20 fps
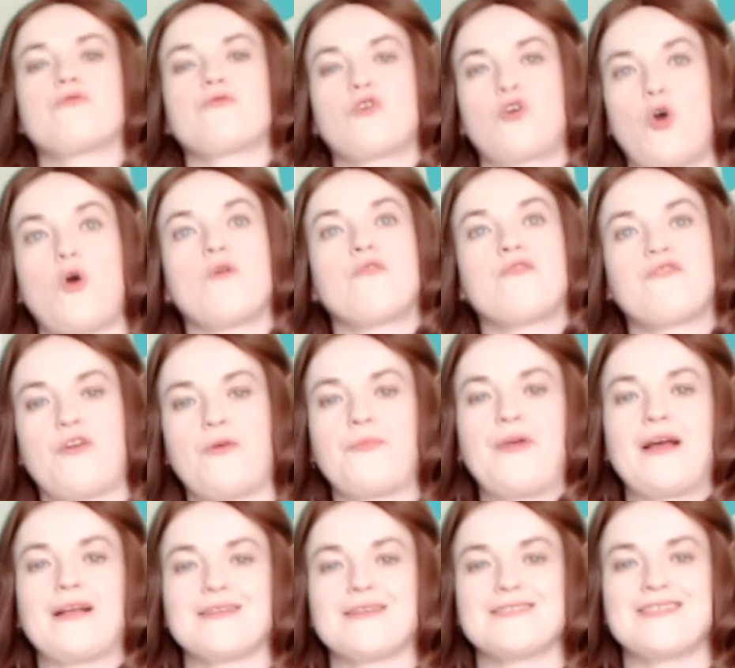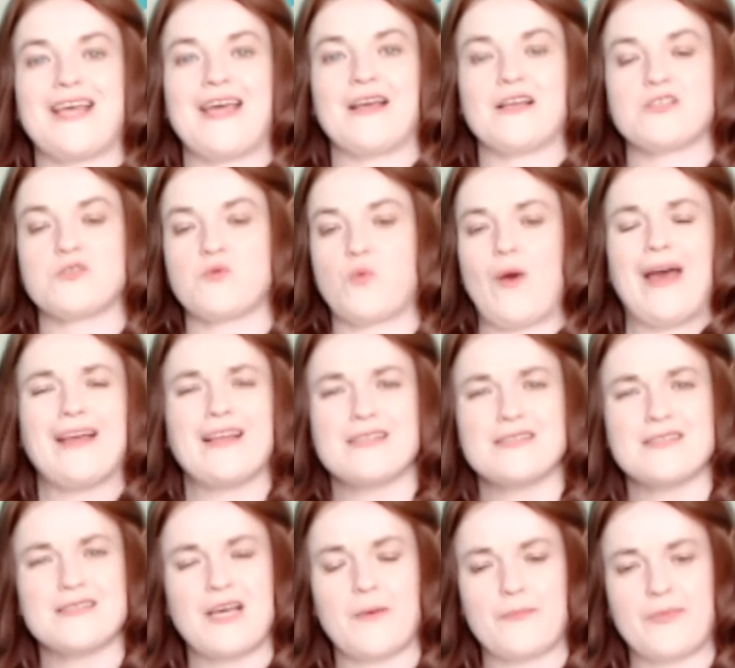got from that text. Why
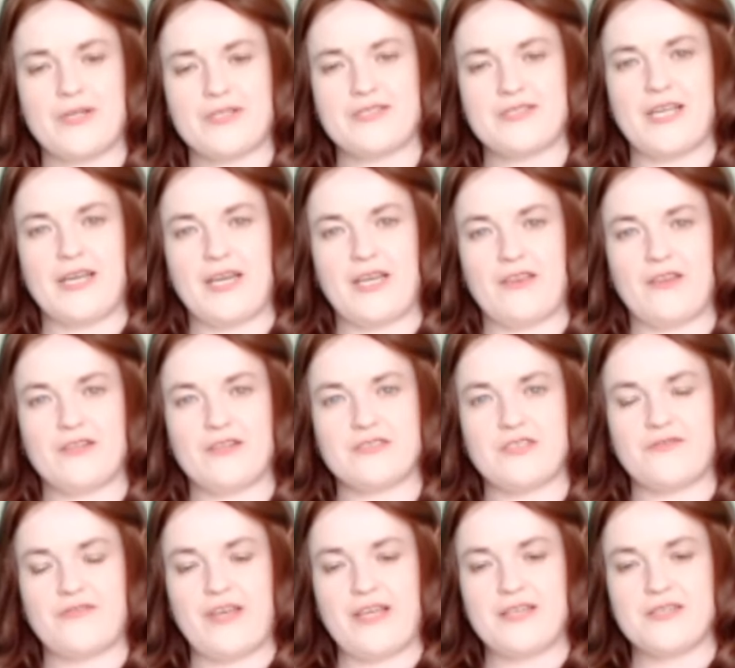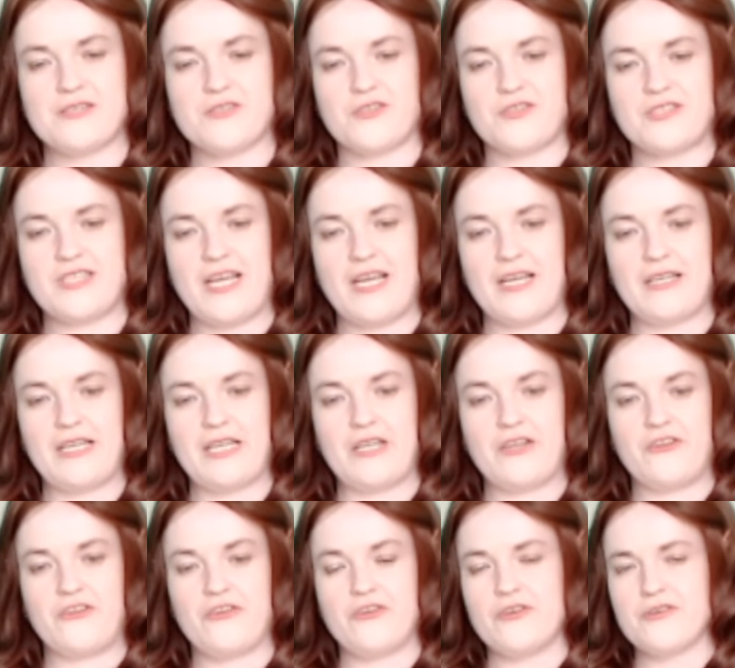is that particular device or
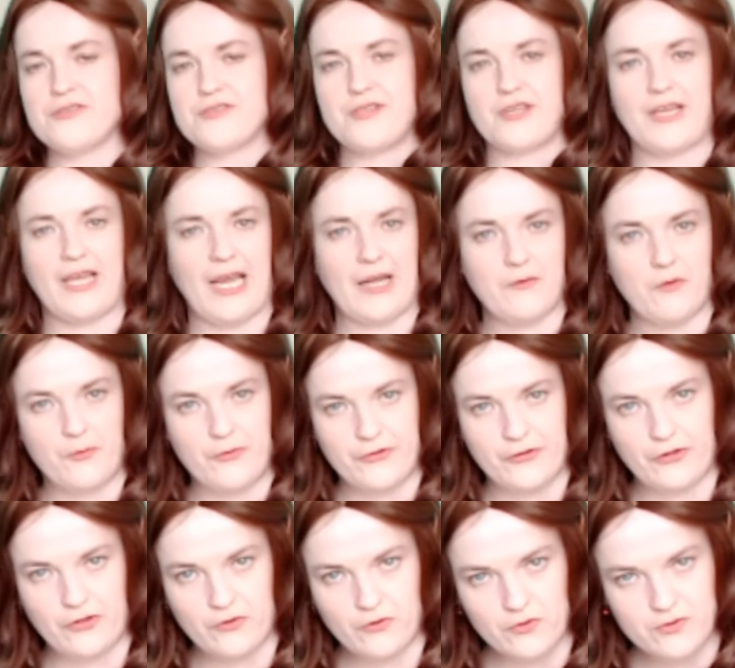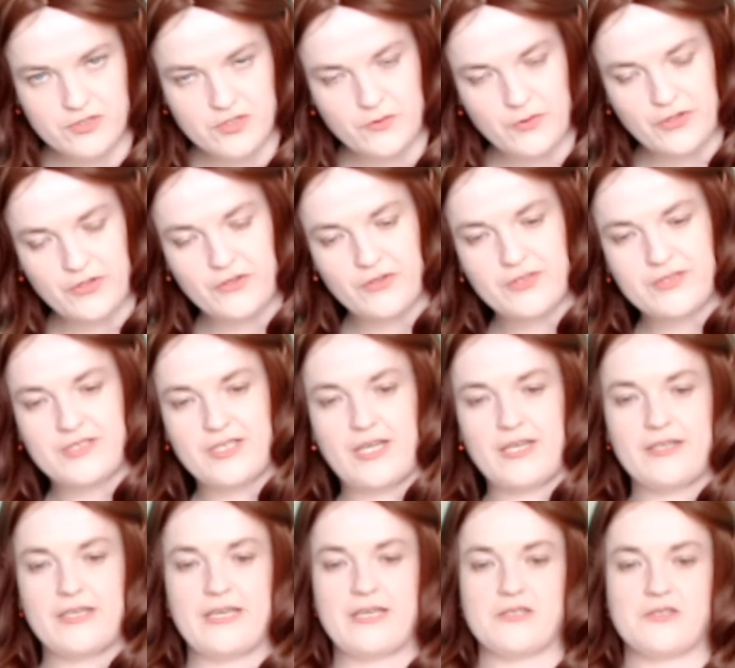technique used? Again, we'll be doing loads of work on
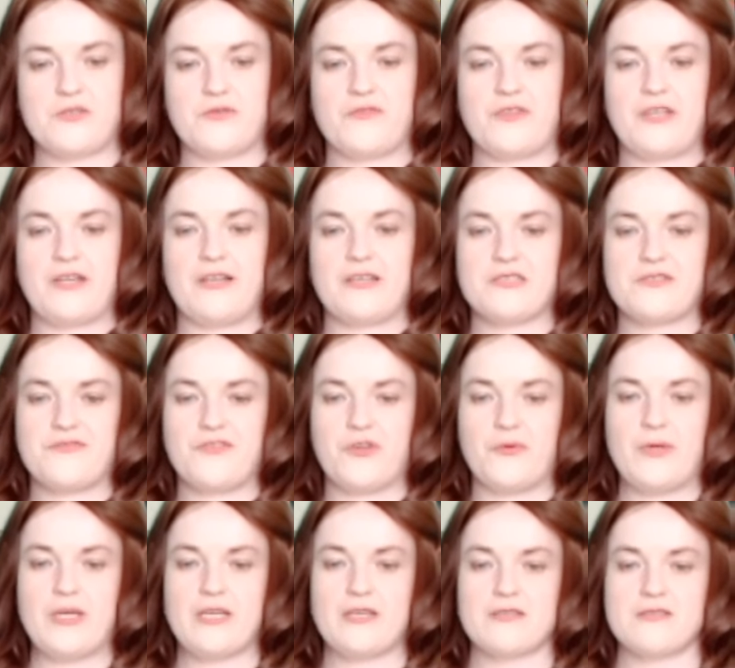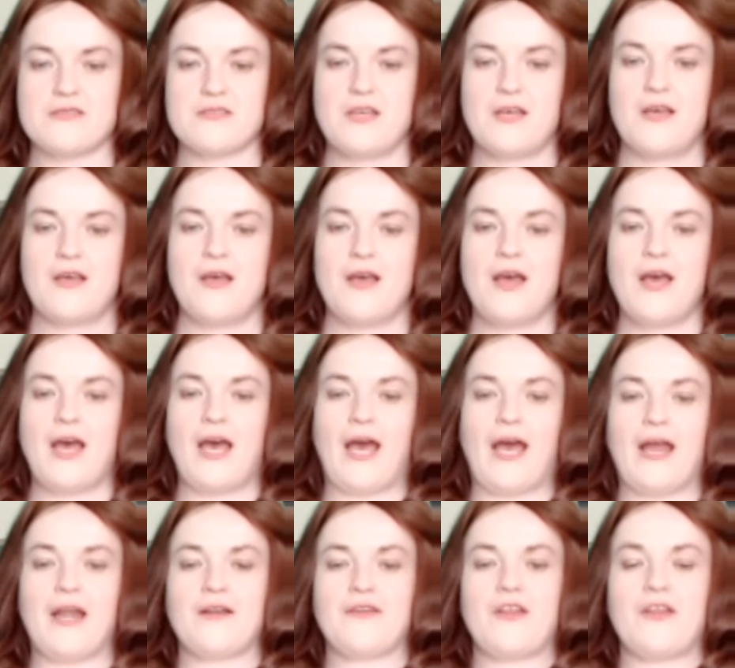techniques over the next few weeks.
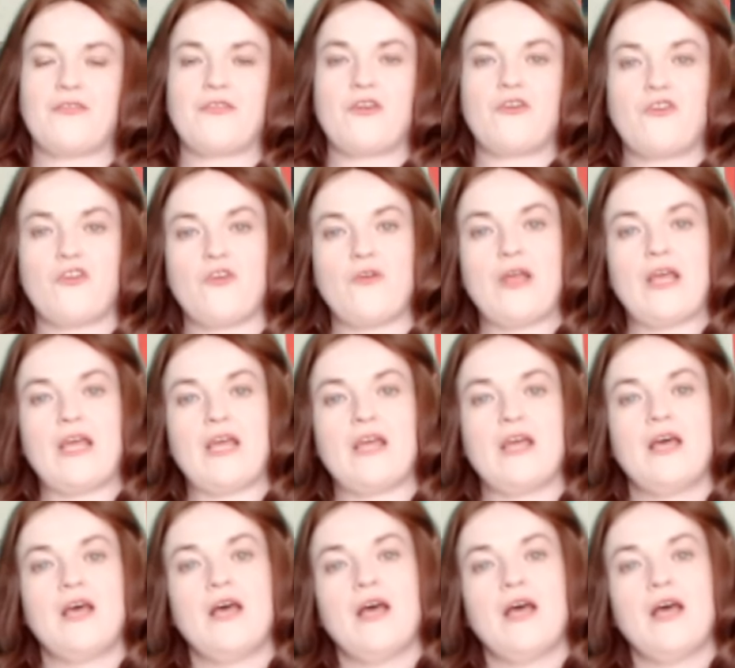And in the R U E,